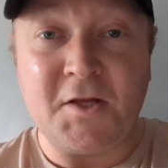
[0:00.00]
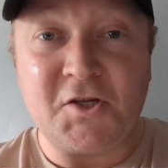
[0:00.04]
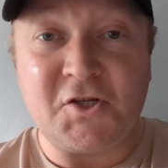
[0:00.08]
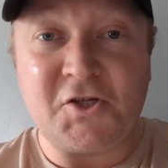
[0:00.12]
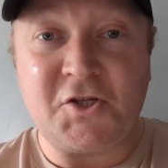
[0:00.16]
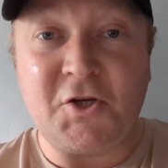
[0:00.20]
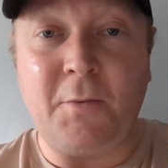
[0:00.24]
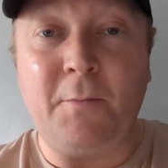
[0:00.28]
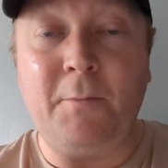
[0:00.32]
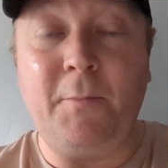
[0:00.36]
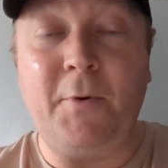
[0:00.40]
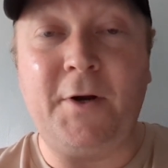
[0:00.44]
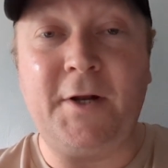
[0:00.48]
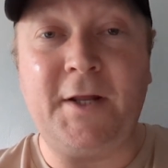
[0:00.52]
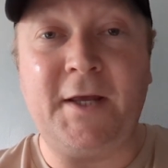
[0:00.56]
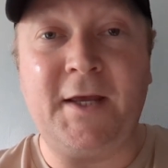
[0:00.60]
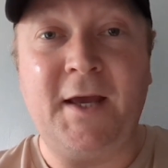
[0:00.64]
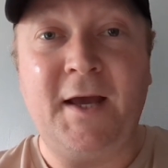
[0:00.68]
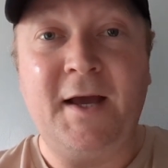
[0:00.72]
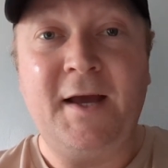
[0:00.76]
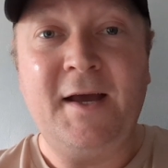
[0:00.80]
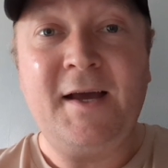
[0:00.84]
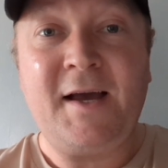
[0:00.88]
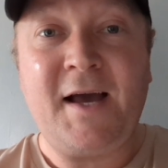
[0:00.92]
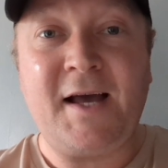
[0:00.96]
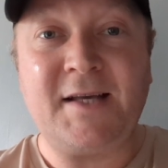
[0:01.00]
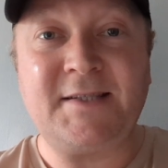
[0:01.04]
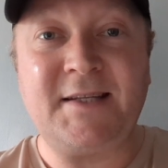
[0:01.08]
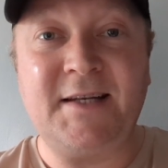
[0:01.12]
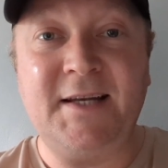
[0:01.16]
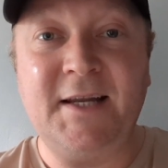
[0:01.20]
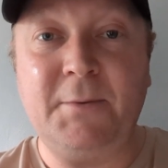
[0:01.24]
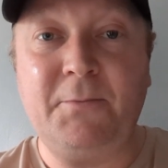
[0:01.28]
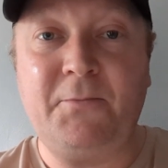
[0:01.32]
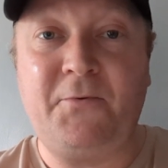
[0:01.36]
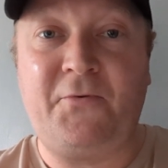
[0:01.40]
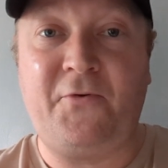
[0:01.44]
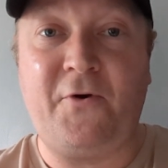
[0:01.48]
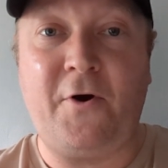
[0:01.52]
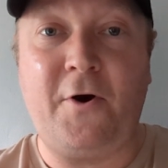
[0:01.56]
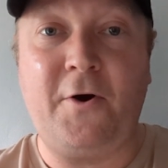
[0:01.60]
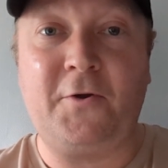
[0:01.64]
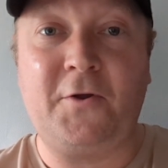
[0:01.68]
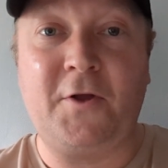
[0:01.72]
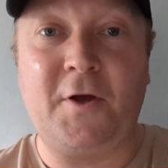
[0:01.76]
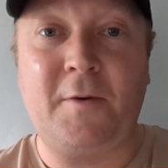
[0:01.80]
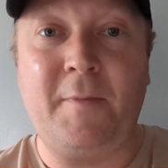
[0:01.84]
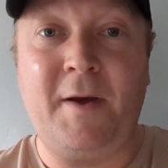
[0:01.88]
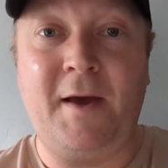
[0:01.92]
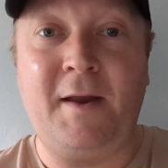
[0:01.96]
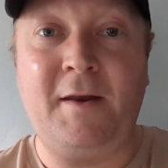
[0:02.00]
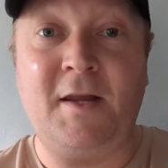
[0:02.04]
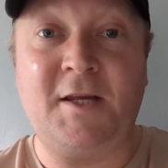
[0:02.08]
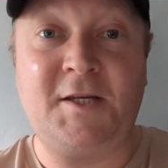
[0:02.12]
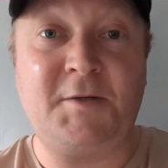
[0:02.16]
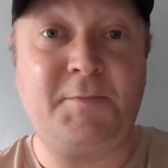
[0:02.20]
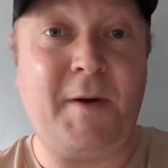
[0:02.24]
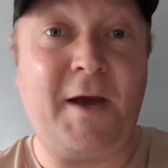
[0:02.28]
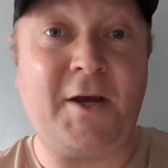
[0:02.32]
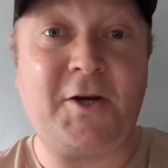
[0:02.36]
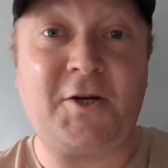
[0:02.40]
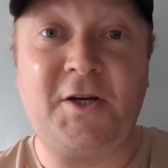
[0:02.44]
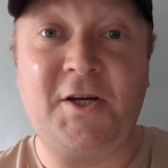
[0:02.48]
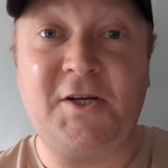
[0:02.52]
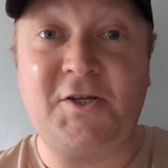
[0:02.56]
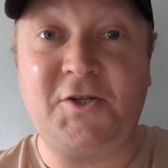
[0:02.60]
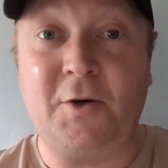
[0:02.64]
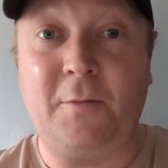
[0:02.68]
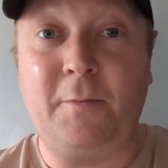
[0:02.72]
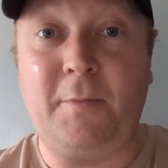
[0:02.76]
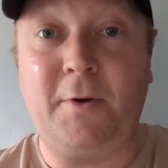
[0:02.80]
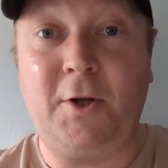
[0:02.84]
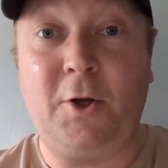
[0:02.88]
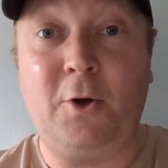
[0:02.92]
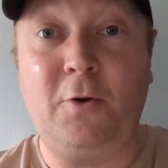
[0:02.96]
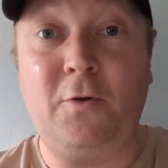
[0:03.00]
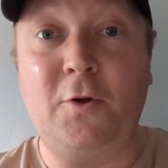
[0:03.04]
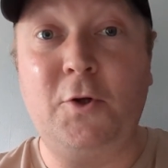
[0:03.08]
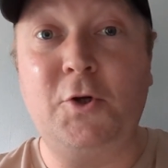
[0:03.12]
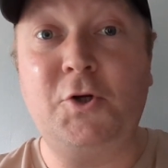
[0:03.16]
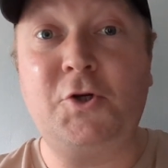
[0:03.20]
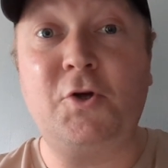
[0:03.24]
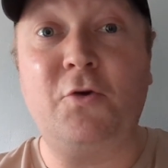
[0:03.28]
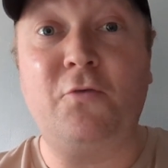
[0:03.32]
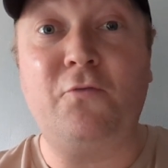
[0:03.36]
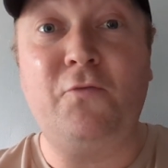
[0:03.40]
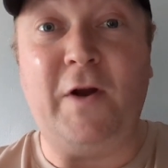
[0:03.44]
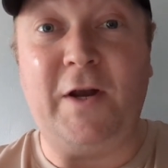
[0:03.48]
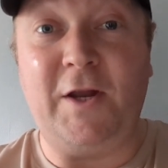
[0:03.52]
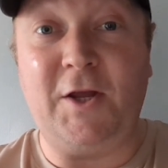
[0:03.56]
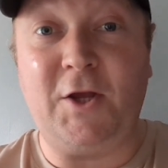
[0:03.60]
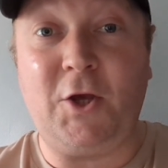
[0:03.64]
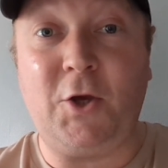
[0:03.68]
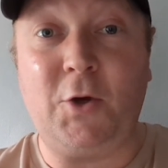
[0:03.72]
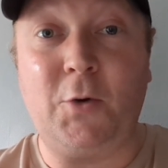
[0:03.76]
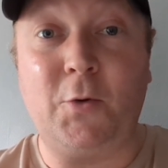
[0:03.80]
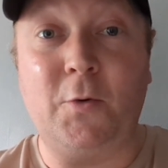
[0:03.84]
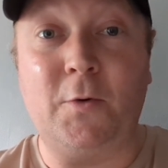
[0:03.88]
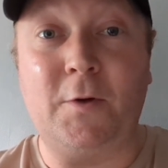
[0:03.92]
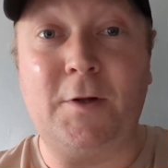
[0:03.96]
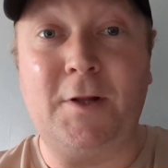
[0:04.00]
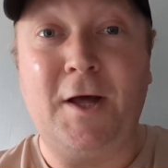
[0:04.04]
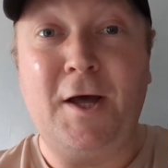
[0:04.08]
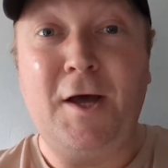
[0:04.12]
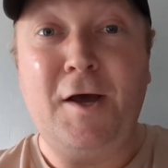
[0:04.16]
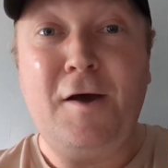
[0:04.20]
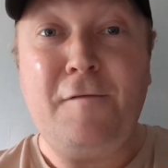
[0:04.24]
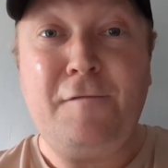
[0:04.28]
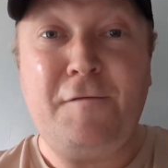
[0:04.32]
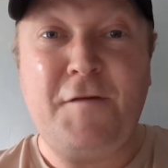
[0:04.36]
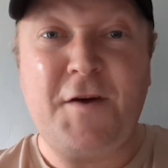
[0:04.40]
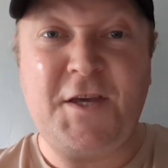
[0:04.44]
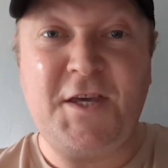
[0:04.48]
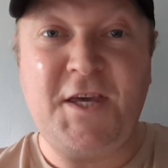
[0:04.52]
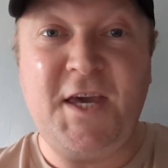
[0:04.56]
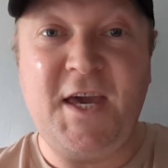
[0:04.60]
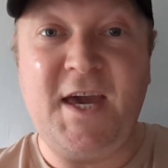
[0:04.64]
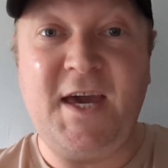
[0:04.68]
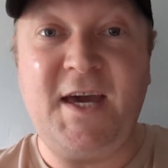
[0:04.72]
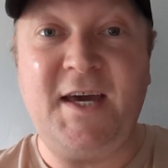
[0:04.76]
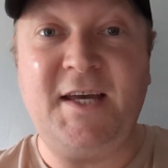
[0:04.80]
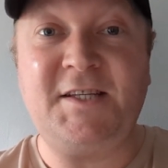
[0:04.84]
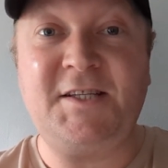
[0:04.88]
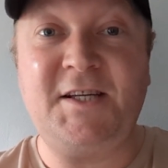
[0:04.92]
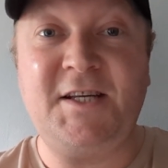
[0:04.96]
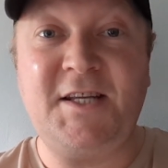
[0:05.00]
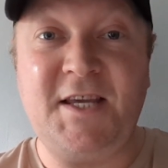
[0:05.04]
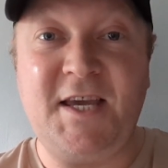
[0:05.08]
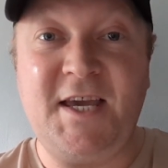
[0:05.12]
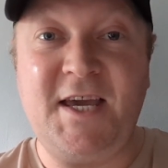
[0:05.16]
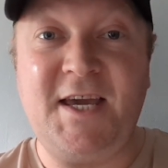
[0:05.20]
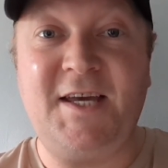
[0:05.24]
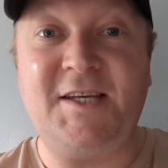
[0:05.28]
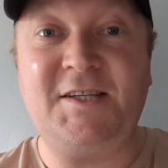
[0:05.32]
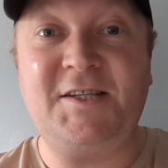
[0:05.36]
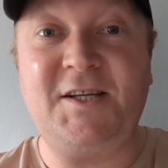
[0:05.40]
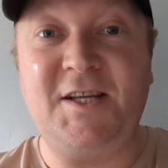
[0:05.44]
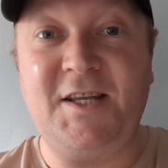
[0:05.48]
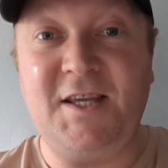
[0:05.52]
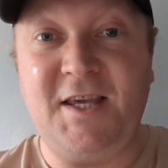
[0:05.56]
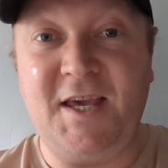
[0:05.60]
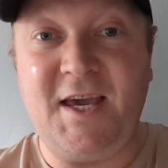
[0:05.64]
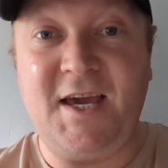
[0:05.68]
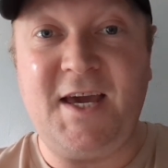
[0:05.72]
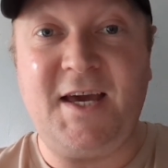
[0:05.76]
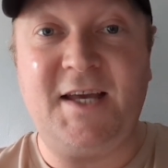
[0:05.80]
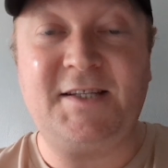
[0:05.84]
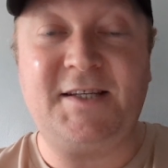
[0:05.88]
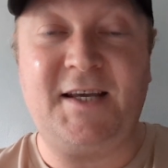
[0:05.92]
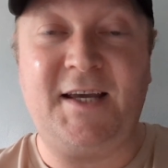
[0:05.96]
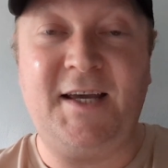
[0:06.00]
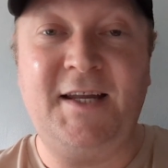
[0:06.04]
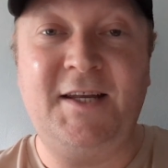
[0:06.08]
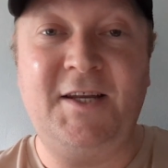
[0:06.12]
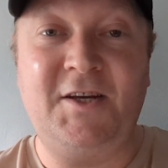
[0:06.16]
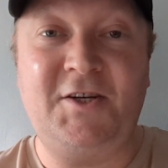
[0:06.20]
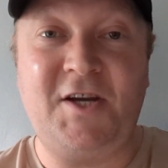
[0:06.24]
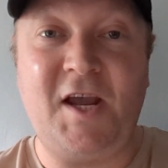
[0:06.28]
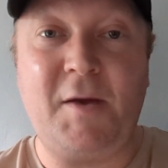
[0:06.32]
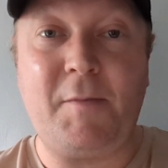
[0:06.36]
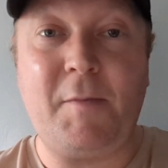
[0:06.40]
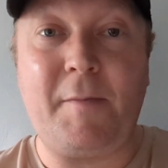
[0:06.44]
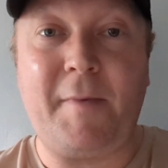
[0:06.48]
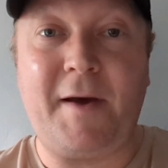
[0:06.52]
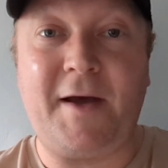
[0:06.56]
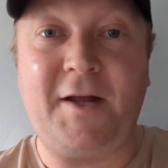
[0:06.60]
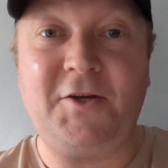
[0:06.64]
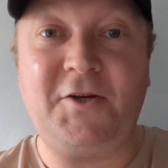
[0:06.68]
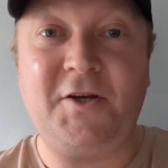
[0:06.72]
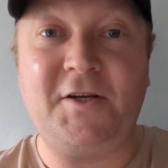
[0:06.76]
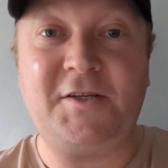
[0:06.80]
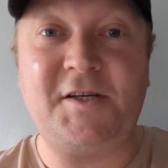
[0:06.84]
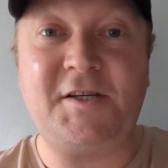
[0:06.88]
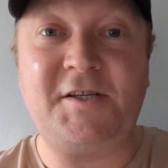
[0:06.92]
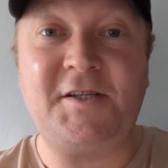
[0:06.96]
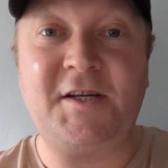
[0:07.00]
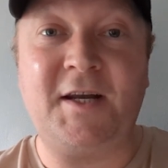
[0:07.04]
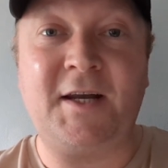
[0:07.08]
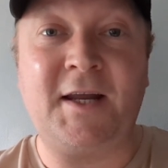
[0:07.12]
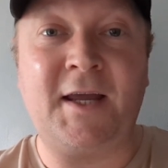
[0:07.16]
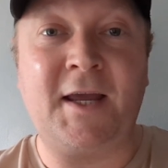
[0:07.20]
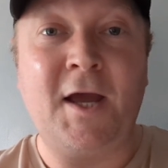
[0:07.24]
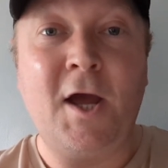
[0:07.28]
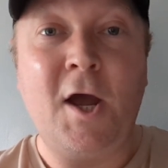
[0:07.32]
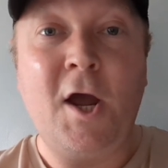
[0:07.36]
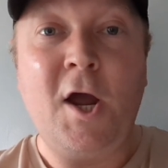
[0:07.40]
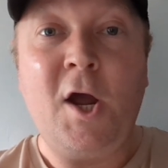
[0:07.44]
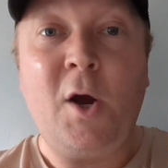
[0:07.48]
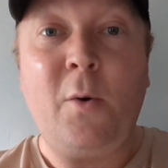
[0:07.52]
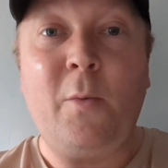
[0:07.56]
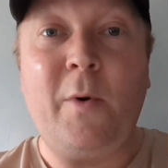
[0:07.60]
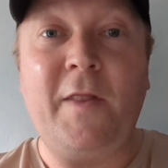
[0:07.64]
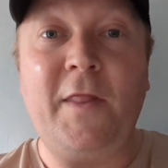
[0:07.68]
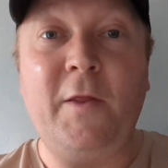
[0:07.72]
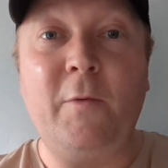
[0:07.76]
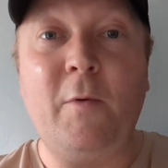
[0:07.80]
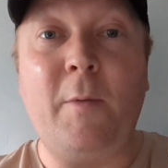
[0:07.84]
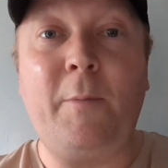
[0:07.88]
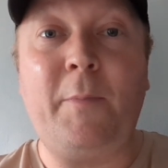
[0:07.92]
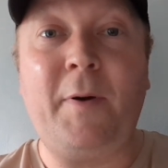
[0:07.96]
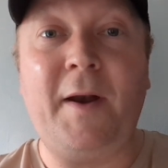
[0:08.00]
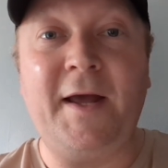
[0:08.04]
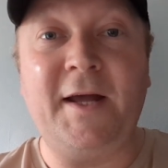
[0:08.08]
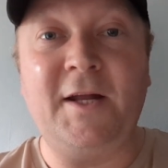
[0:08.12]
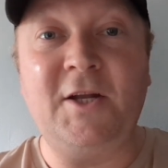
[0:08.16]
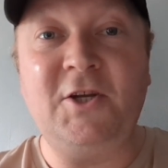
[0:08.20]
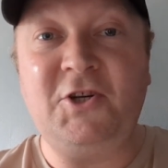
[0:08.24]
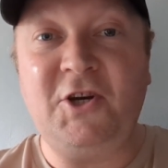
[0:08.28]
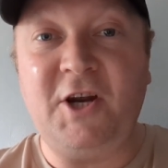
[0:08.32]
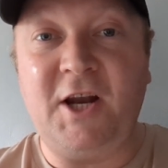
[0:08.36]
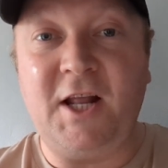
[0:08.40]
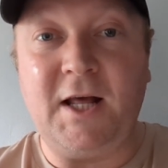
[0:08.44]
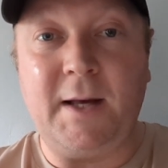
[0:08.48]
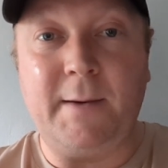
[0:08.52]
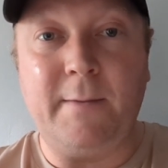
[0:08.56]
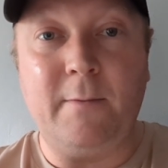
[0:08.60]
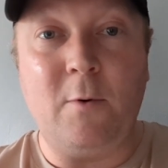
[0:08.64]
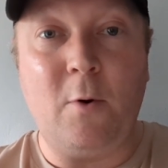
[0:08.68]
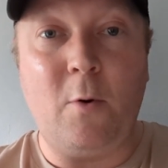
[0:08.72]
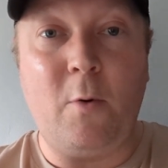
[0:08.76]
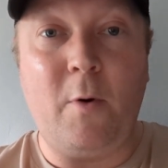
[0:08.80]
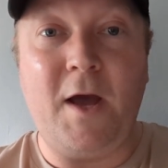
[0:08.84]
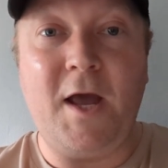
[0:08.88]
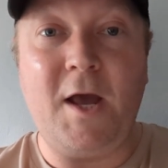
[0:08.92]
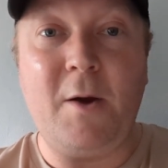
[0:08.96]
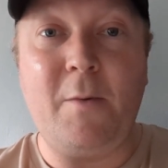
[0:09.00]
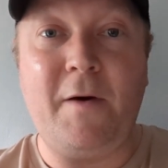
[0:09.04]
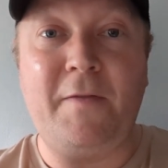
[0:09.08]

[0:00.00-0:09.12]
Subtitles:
Somebody has leapfrogged them, and especially somebody who they used to ridicule for years and years and years in the shape of Manchester City when they were playing Gillingham away,